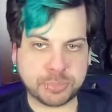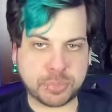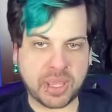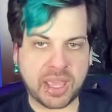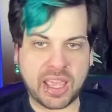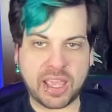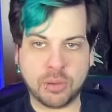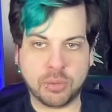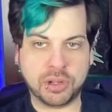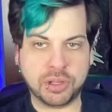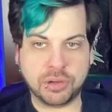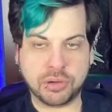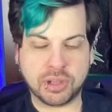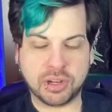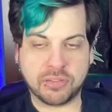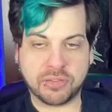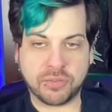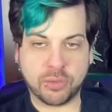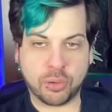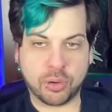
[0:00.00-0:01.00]
pay what you
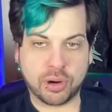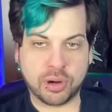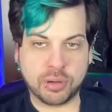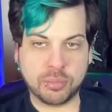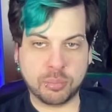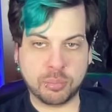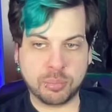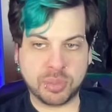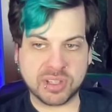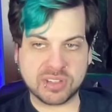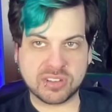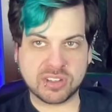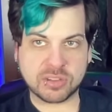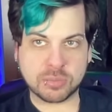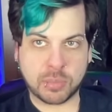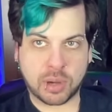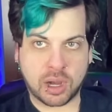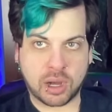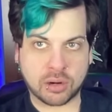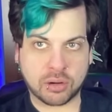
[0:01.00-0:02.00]
can afford
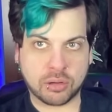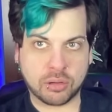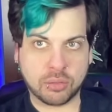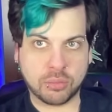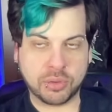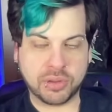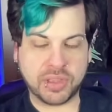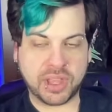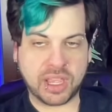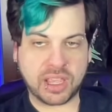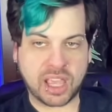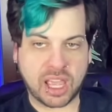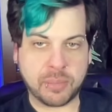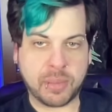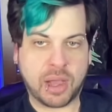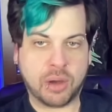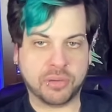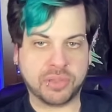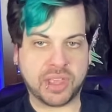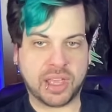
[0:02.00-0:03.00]
business model. When they came
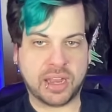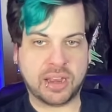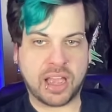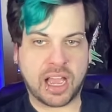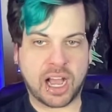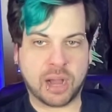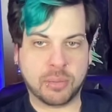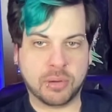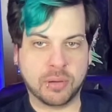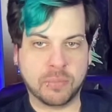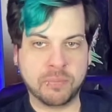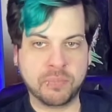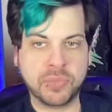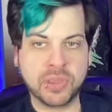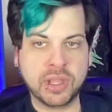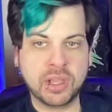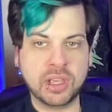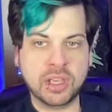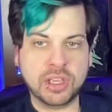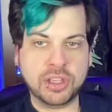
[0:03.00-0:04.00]
out with that album,
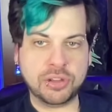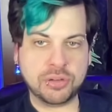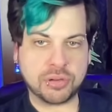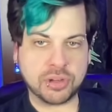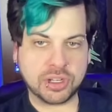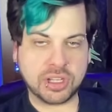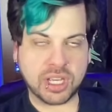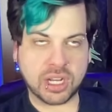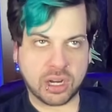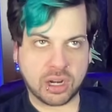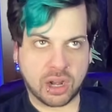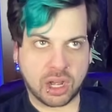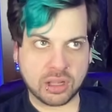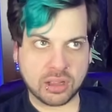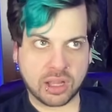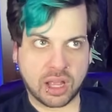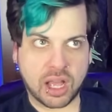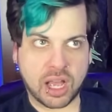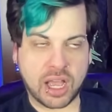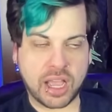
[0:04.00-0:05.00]
you could get it
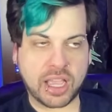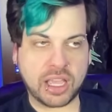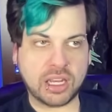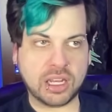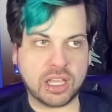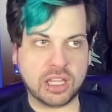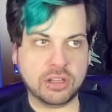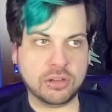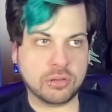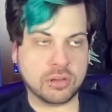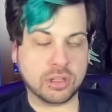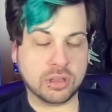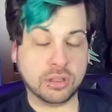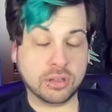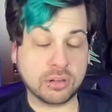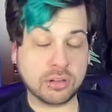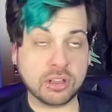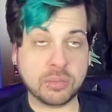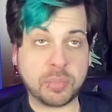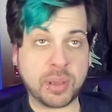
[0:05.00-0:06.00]
online and you could
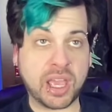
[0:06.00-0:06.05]
literally